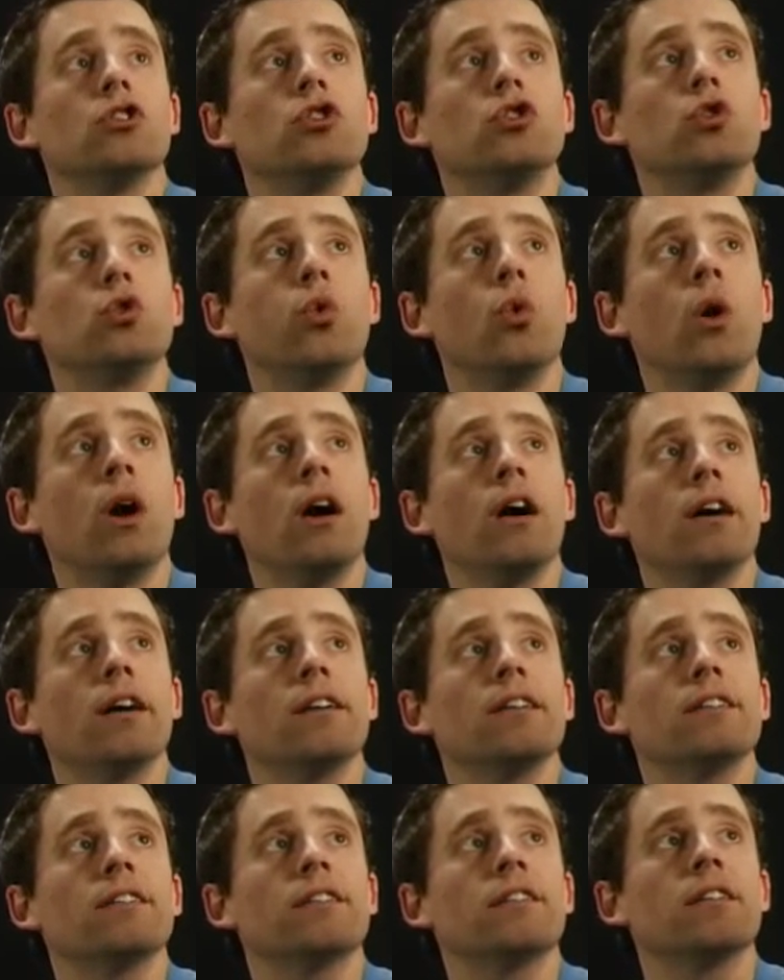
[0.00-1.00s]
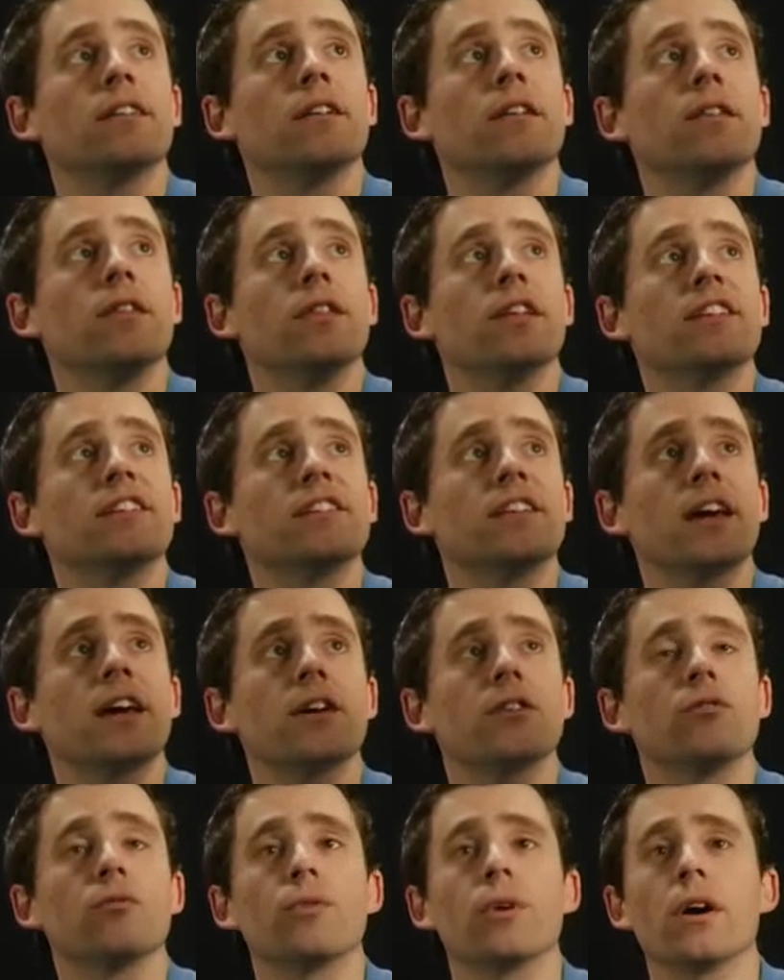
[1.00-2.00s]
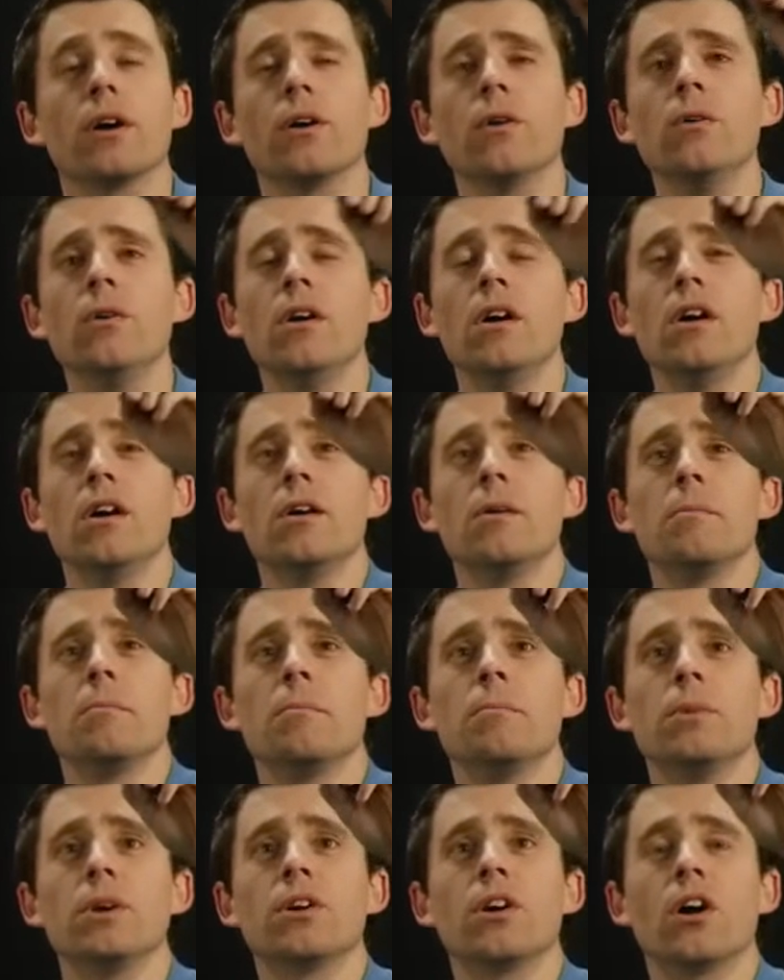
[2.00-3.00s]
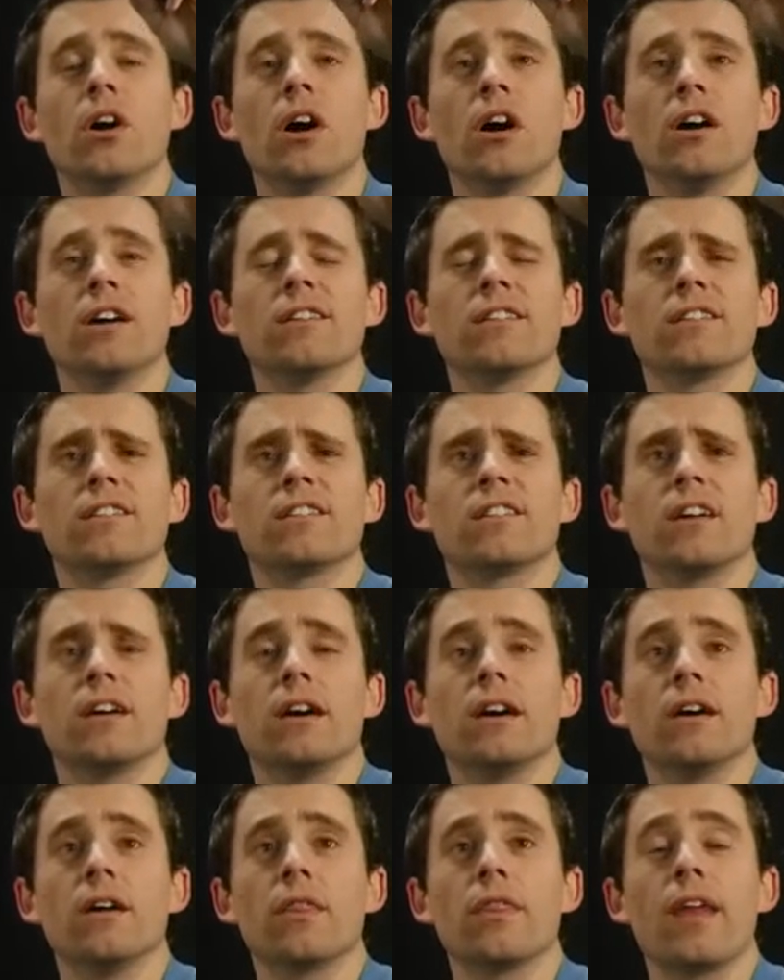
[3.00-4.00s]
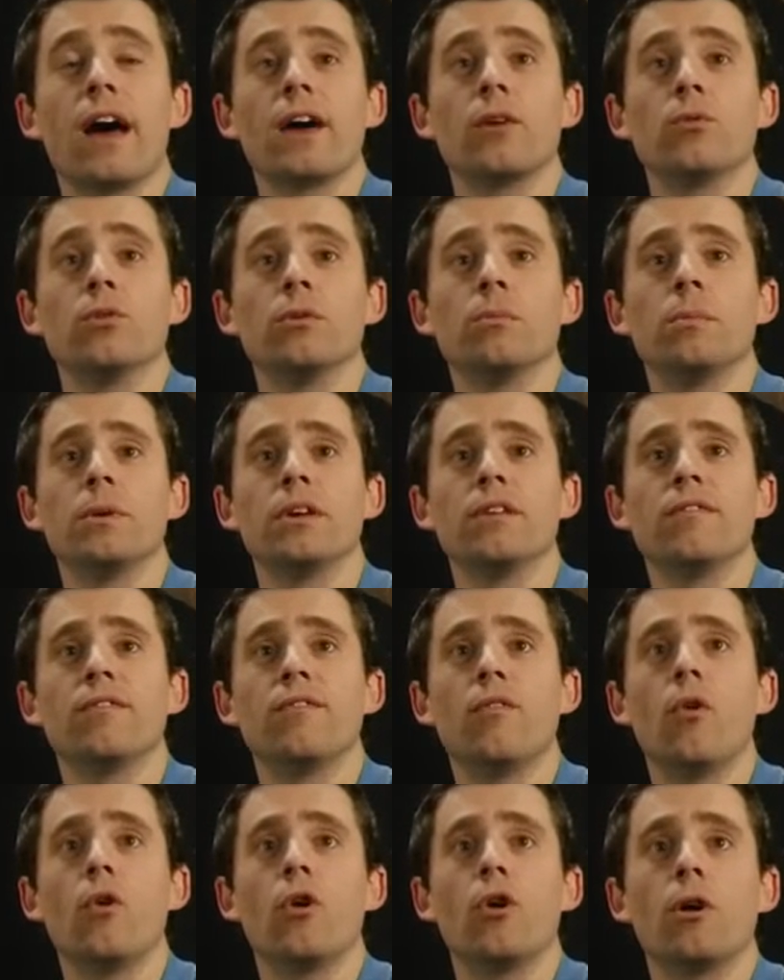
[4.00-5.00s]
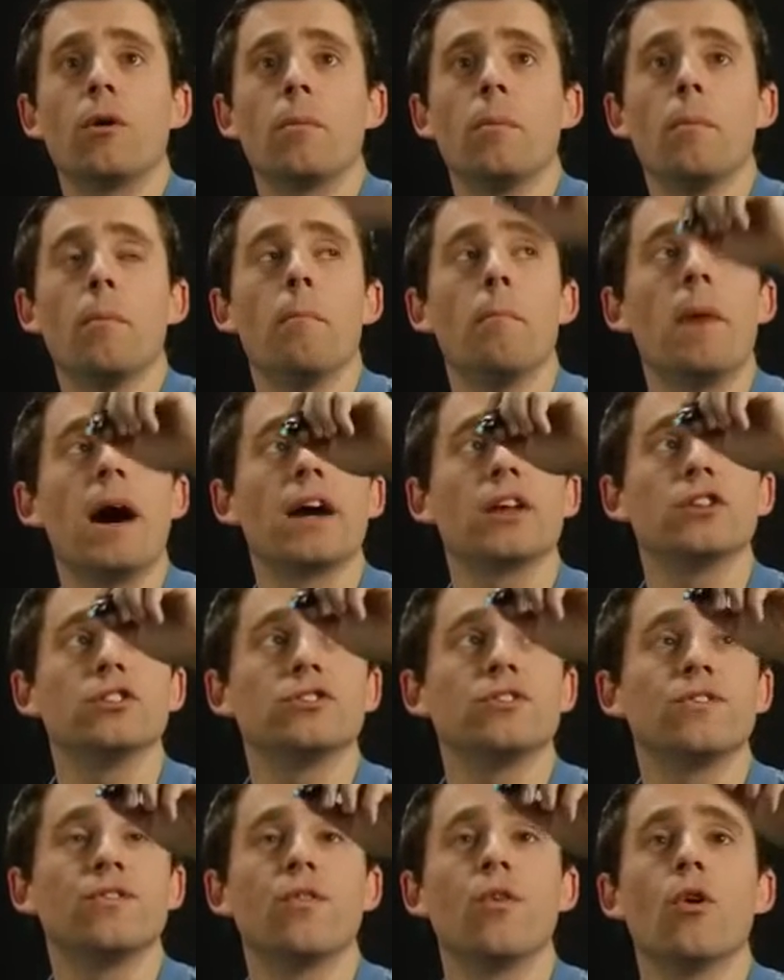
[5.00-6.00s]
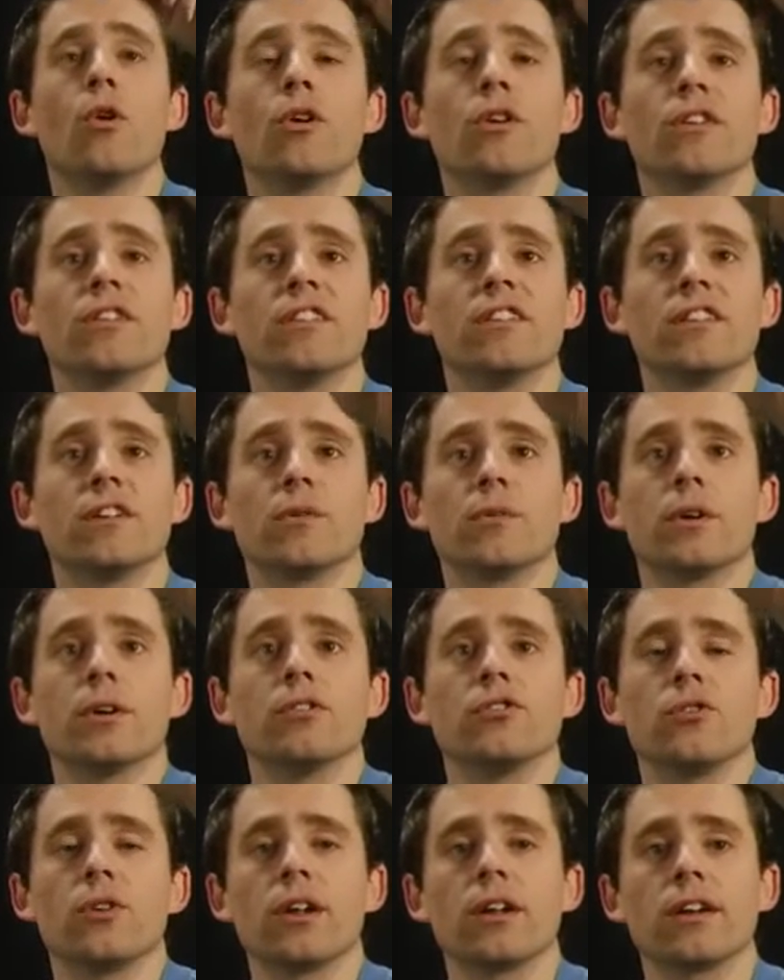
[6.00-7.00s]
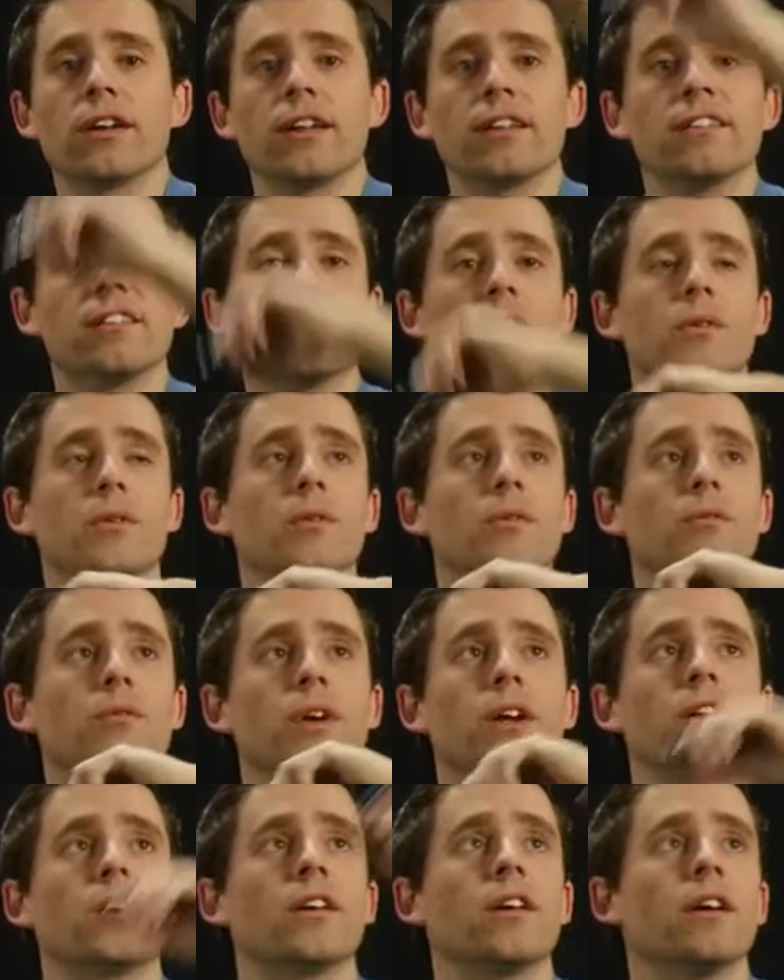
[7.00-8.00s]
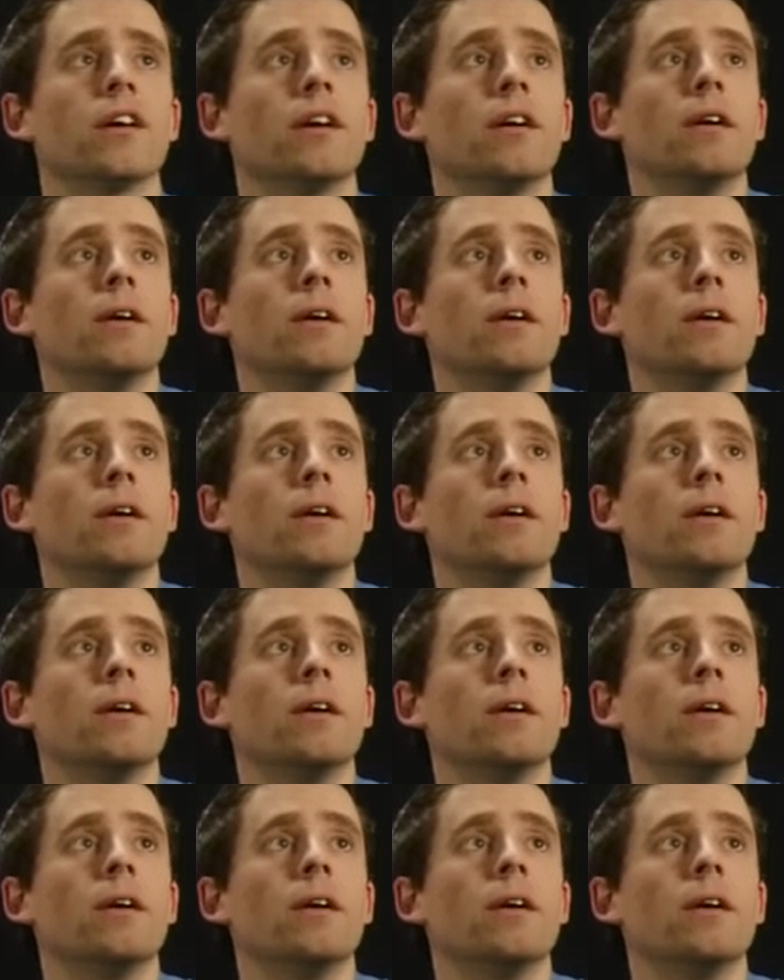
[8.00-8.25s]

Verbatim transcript: twice the second row because uh, that will be 4 minus 4, 0. So I'll get a 0 right here.